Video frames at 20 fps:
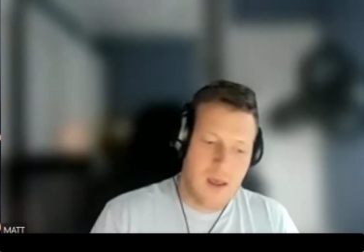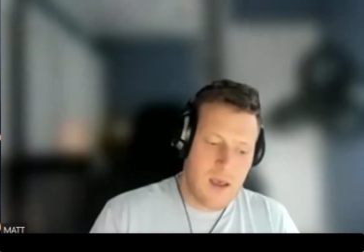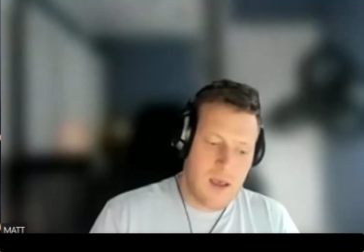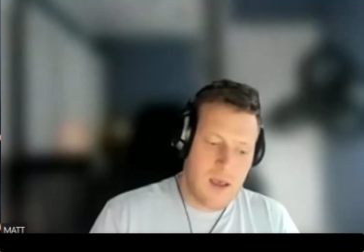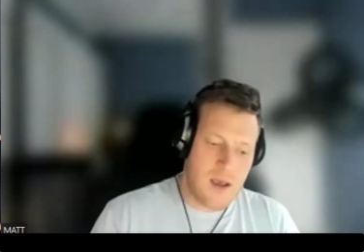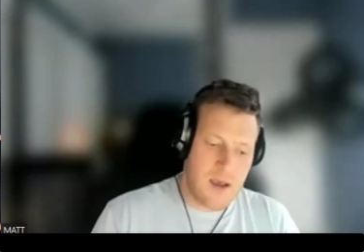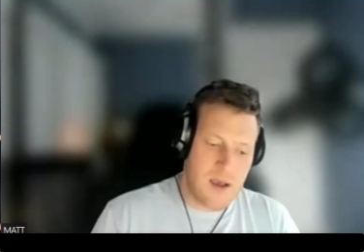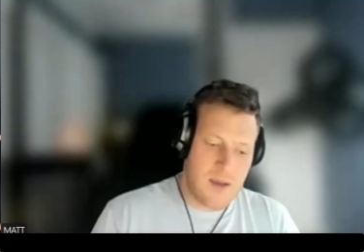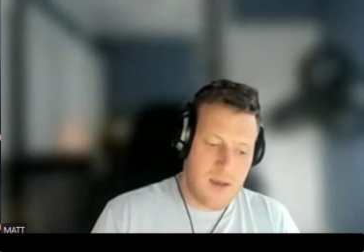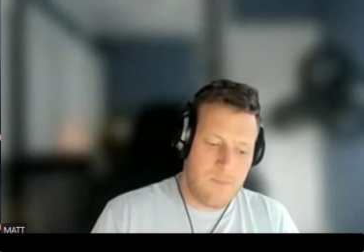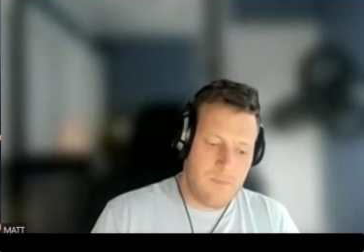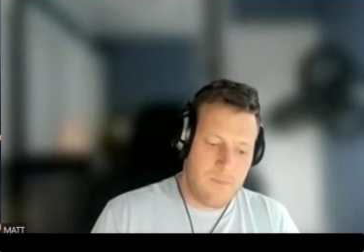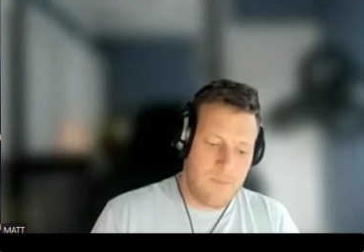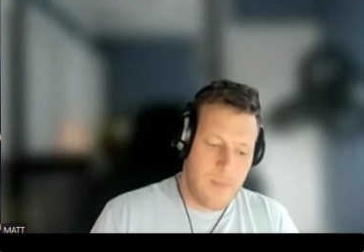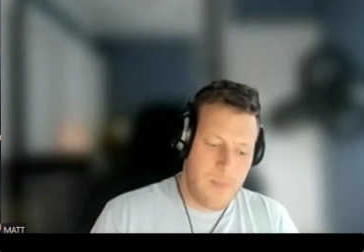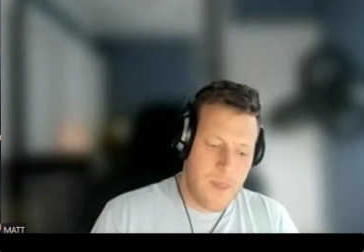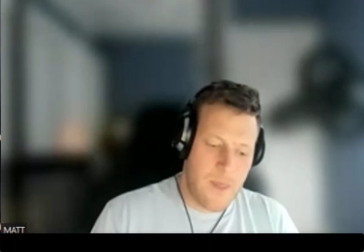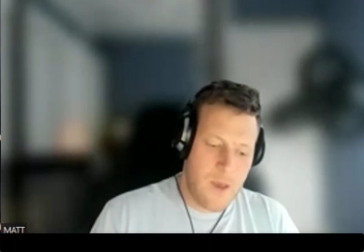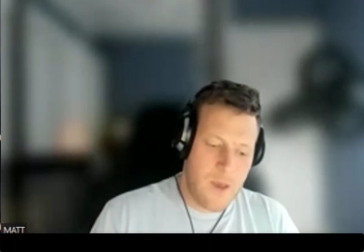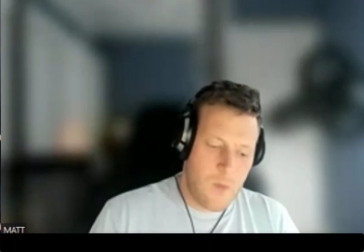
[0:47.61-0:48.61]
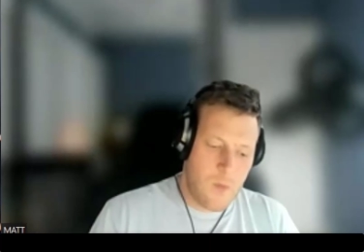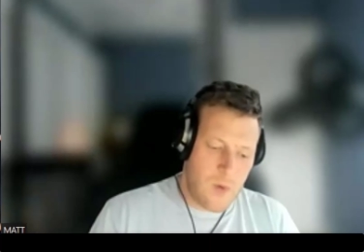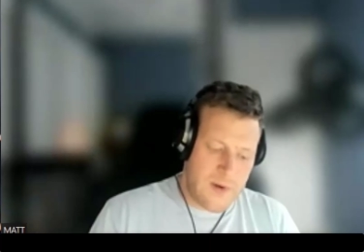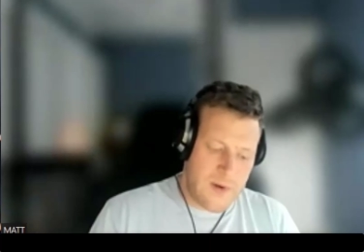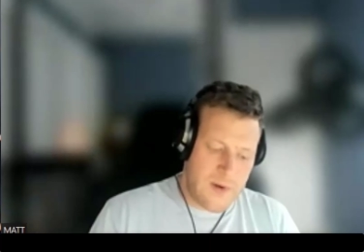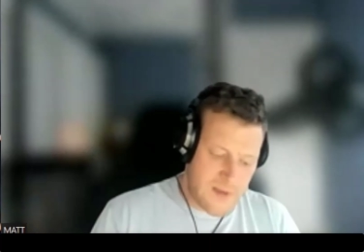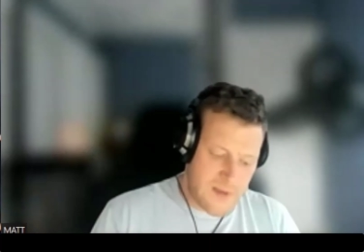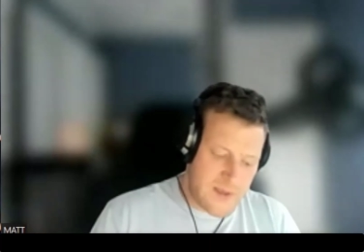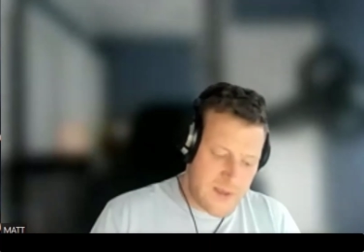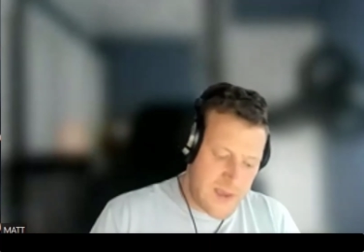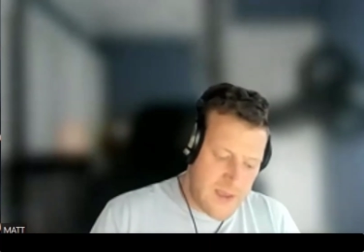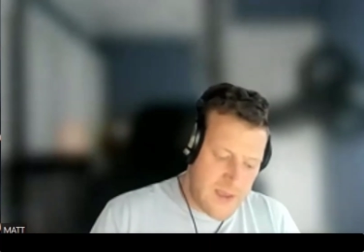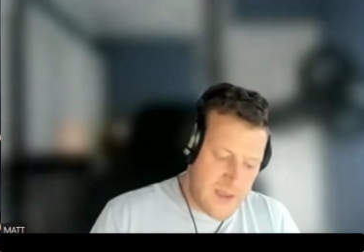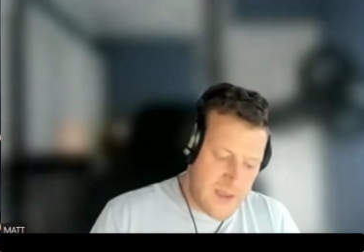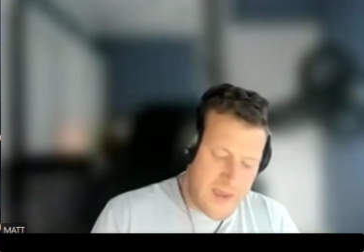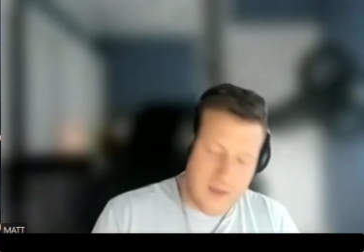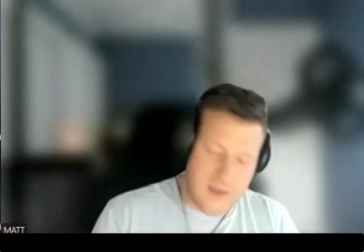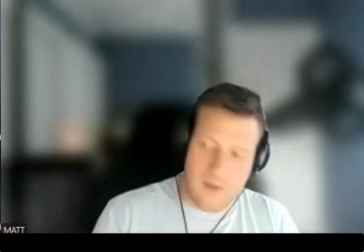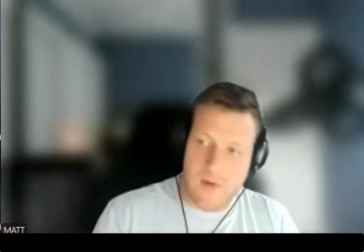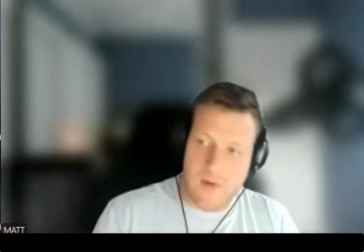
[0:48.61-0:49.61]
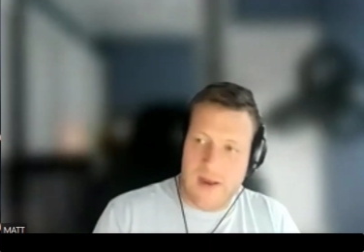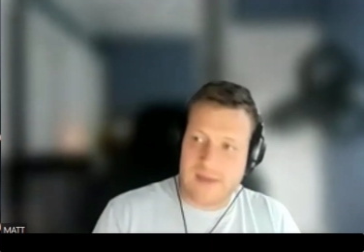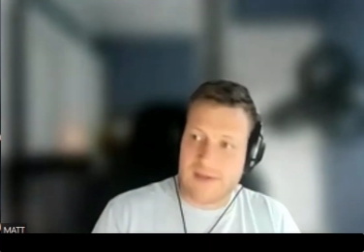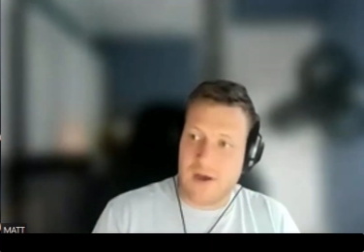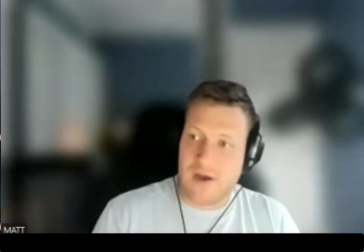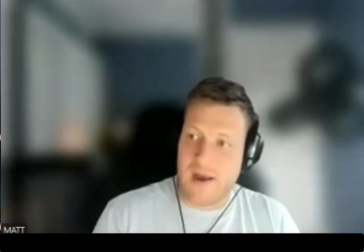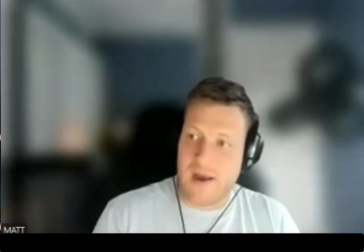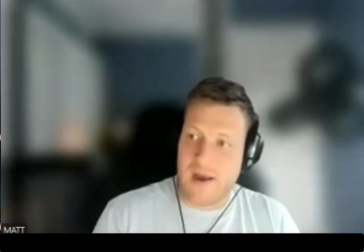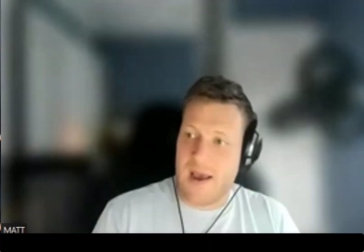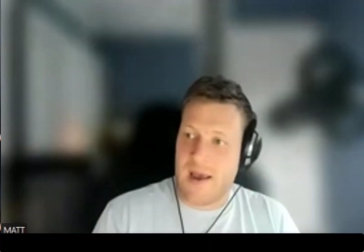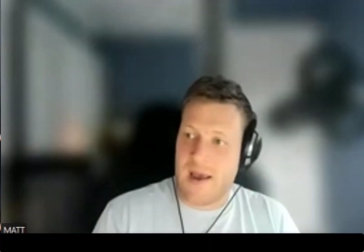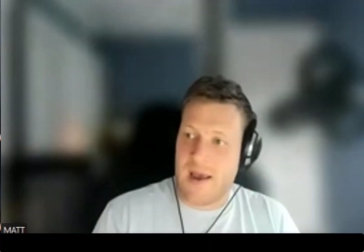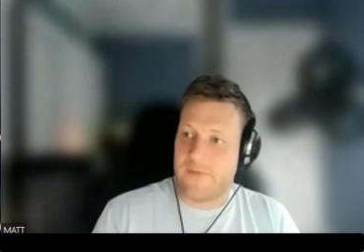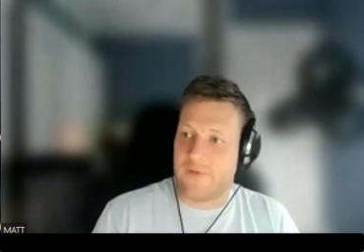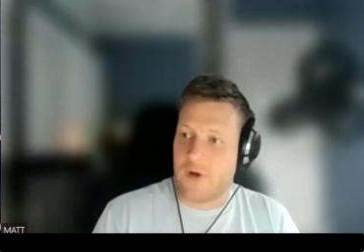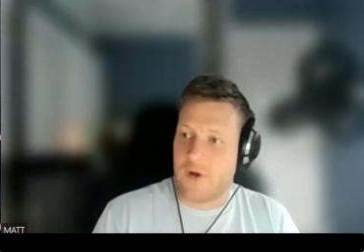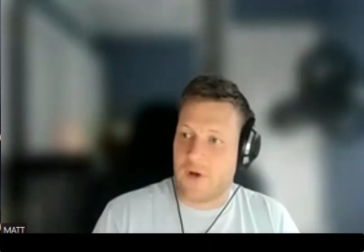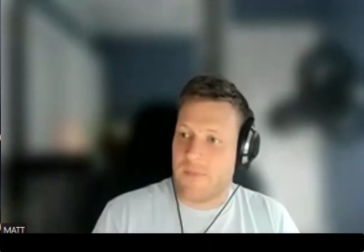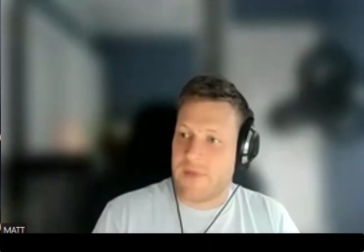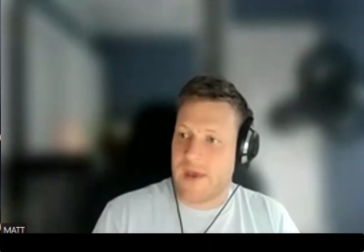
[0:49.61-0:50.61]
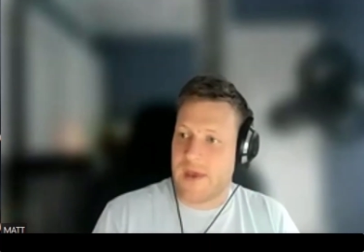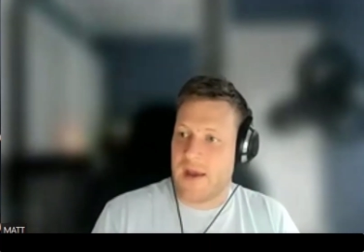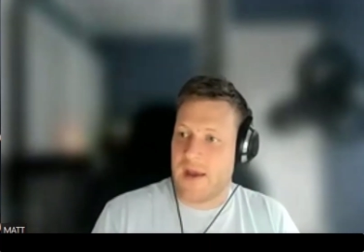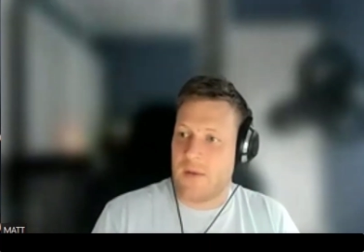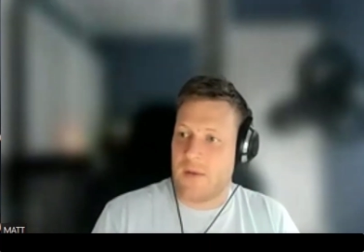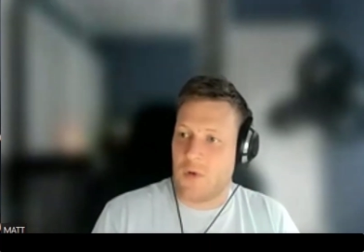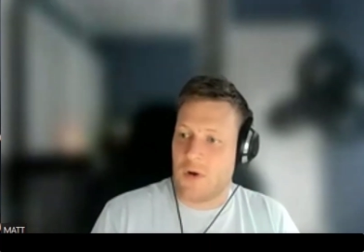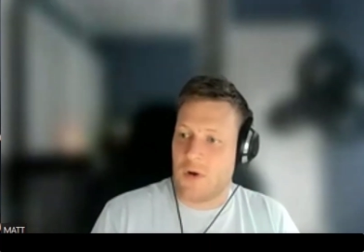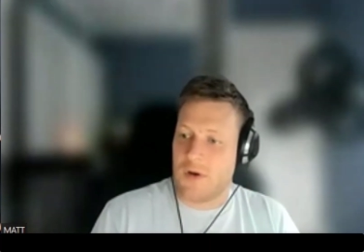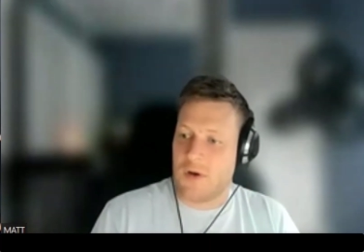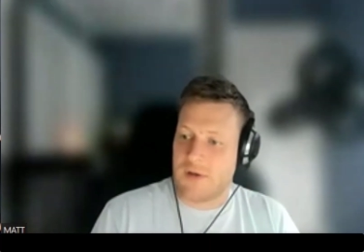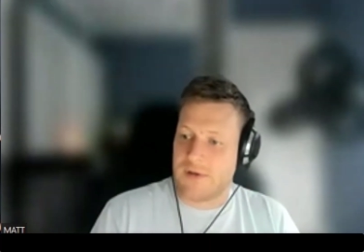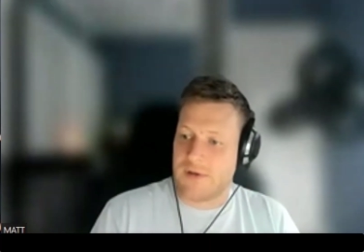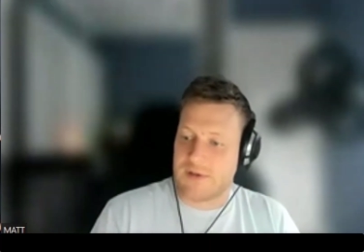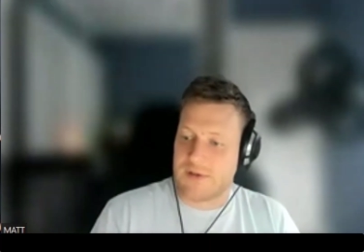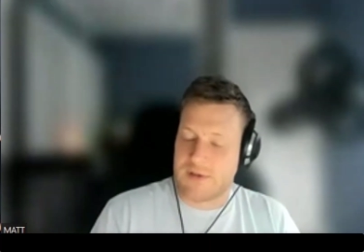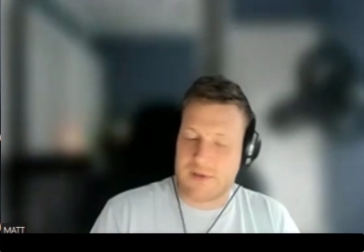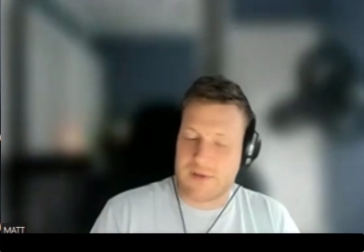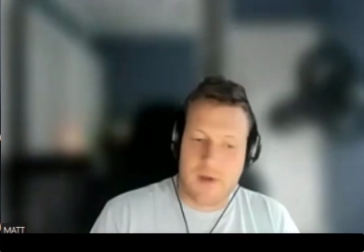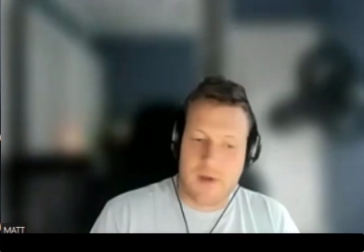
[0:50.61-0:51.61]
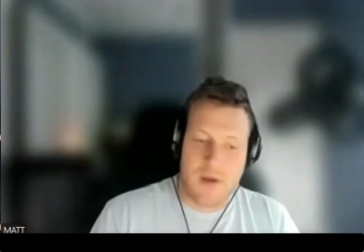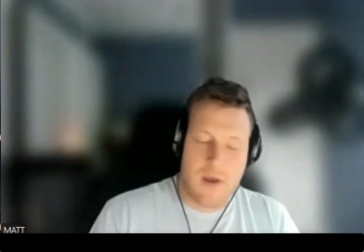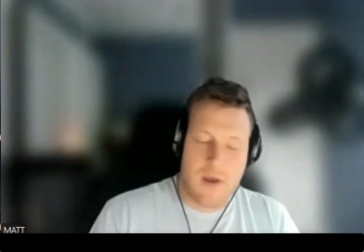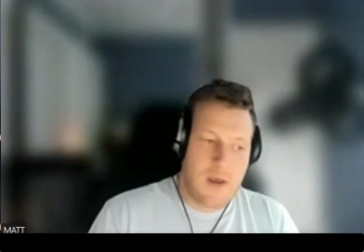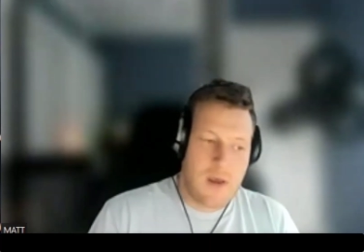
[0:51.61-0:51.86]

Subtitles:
Um, One of the key takeaways I had from that was